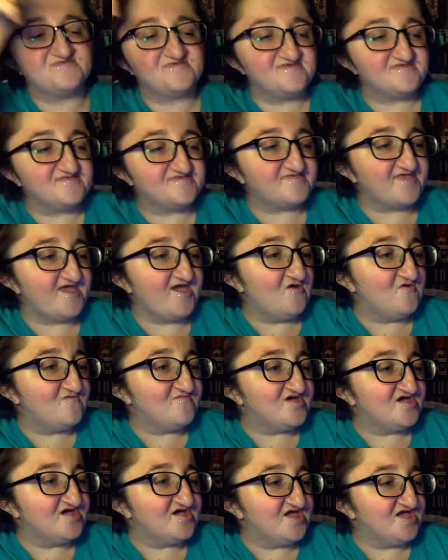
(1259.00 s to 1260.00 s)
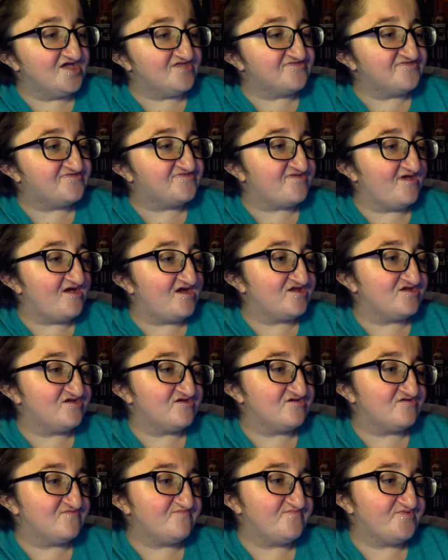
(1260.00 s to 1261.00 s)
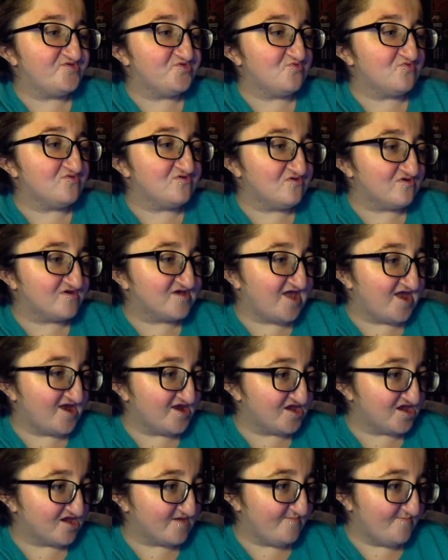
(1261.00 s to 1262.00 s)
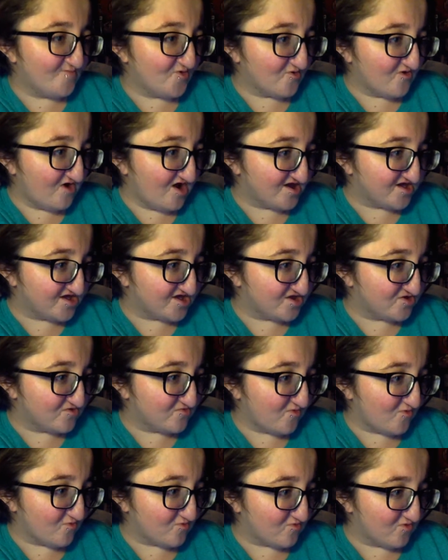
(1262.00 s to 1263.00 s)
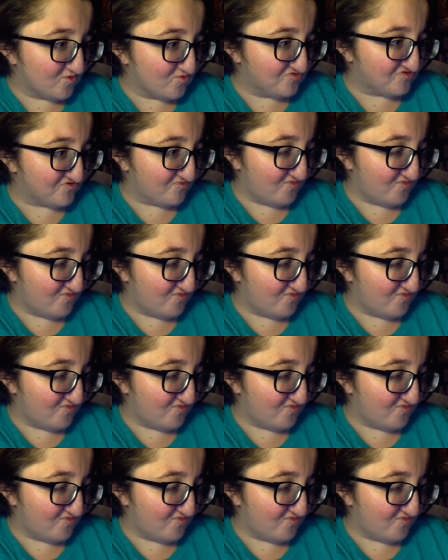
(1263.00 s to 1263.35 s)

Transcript: is Elma and Sana Pure Organic Moroccan Rose